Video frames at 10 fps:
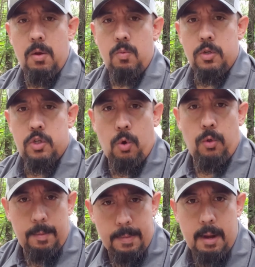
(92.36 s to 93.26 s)
was
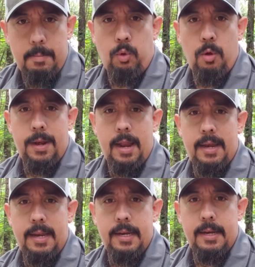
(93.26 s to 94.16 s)
told that my employment
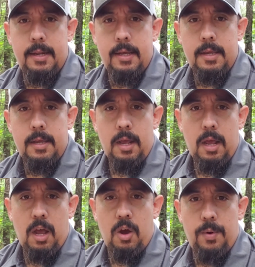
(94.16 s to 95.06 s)
had ended
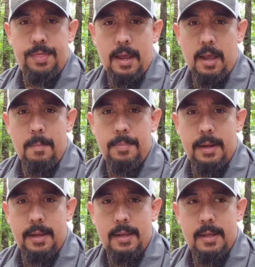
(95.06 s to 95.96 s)
with that
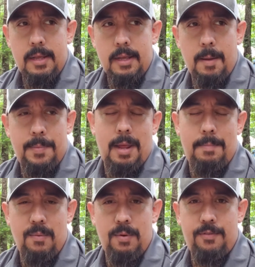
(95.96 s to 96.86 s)
company I've
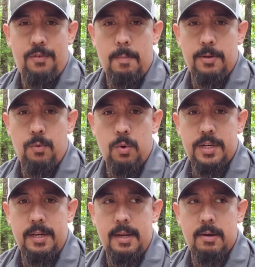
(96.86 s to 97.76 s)
been with for almost
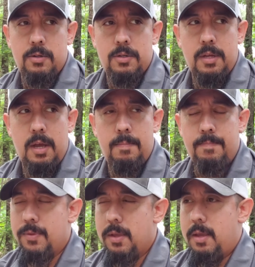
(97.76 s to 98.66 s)
14 years. You
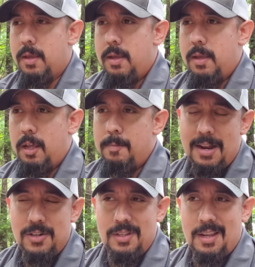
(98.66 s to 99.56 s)
can
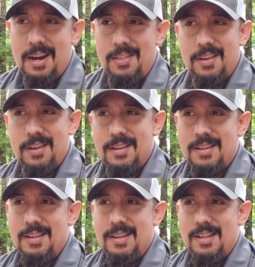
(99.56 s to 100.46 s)
imagine the kind of the
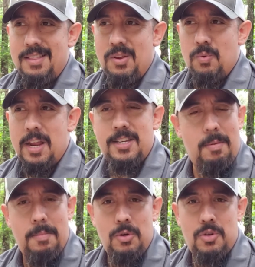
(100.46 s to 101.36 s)
range of
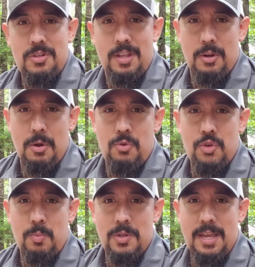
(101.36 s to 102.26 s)
emotions that'll go through
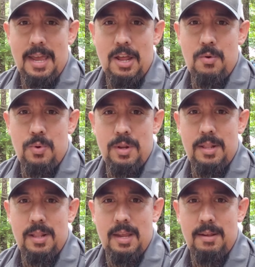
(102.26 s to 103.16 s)
someone's head
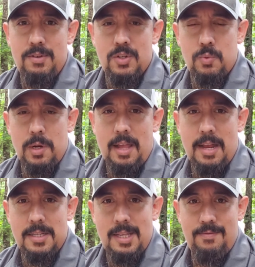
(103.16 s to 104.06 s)
when they just
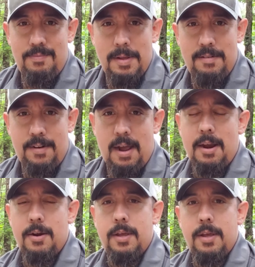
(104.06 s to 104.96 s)
realize they've been
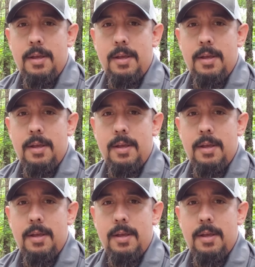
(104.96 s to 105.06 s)
fired,